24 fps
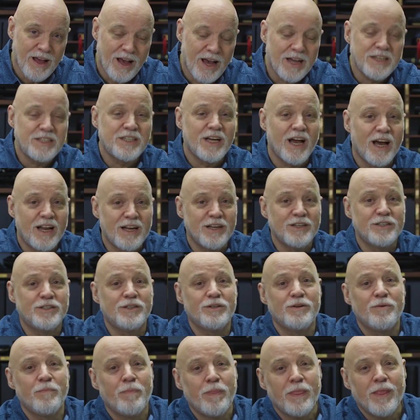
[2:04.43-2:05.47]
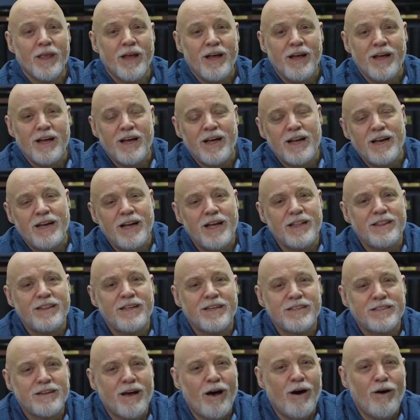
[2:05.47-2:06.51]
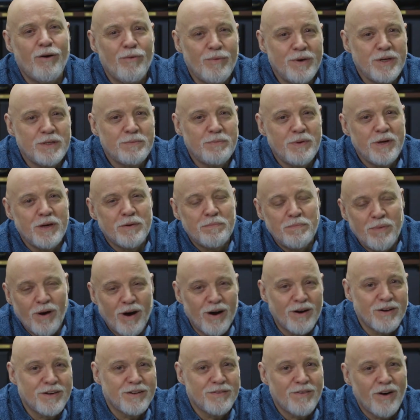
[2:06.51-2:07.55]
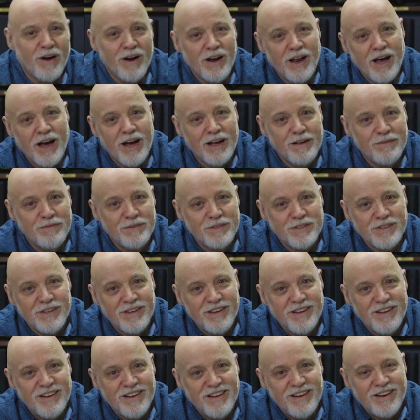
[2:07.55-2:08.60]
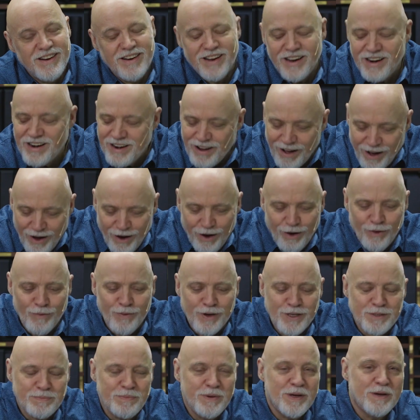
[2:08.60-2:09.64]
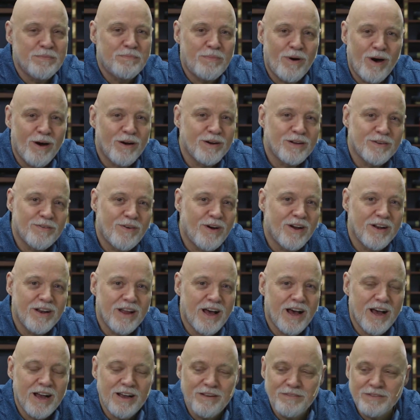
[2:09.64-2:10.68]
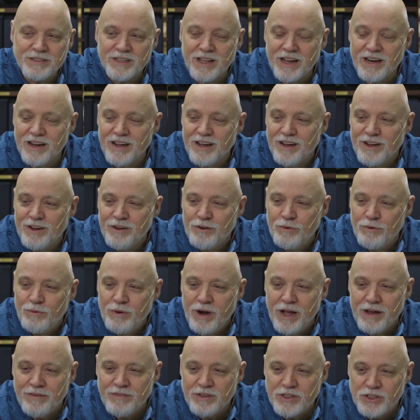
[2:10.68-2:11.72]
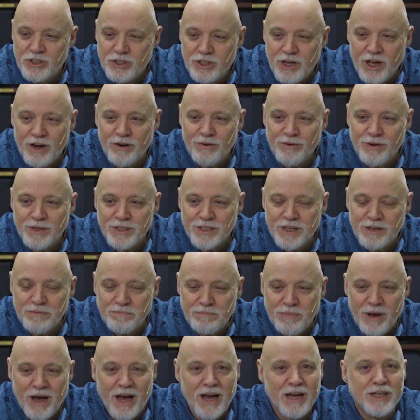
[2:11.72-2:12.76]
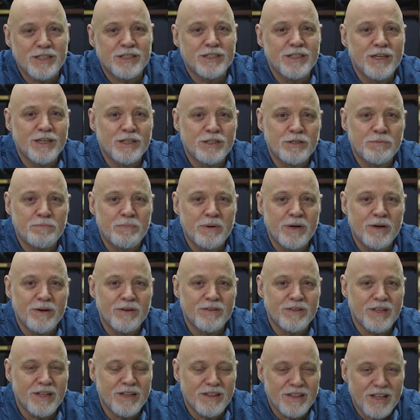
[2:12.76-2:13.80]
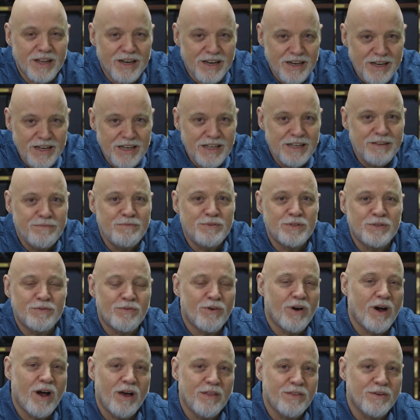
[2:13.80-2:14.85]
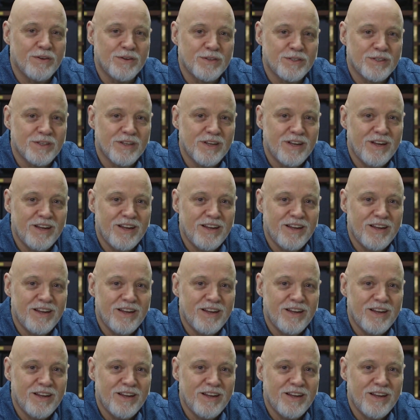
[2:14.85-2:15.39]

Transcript: I challenge you, let this always be a part of our lives. Let it always be a part of our lives that we have a generous, compassionate spirit that, that lives for others.